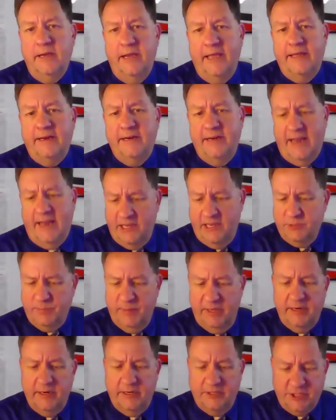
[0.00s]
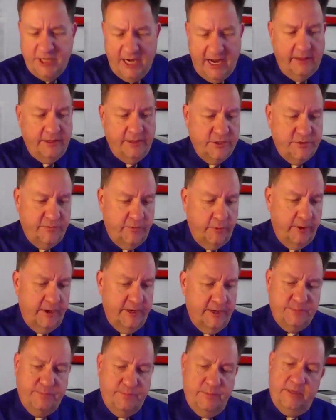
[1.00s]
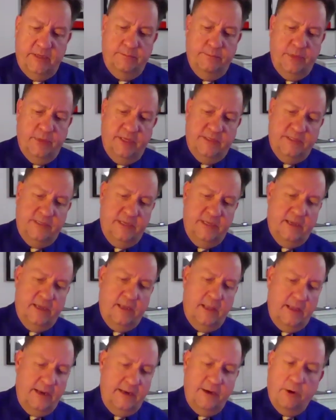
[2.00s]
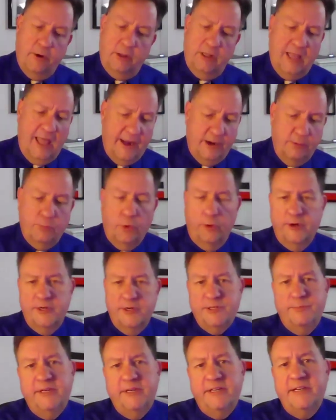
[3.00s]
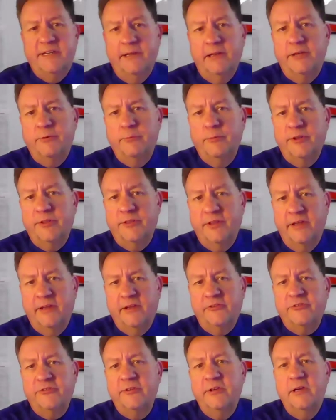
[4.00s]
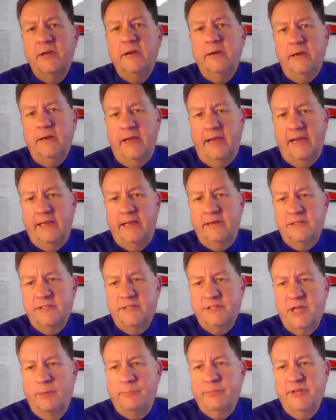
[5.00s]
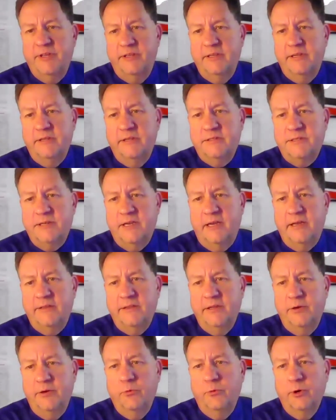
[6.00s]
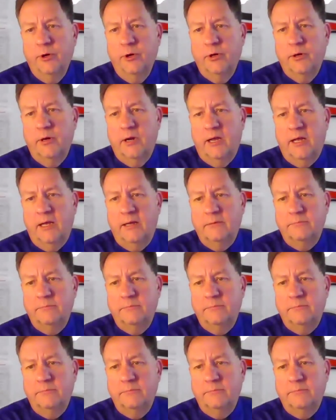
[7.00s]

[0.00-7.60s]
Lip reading: And it has been a challenge for us, but I know a lot of boards have been dealing with this, and it's something that we're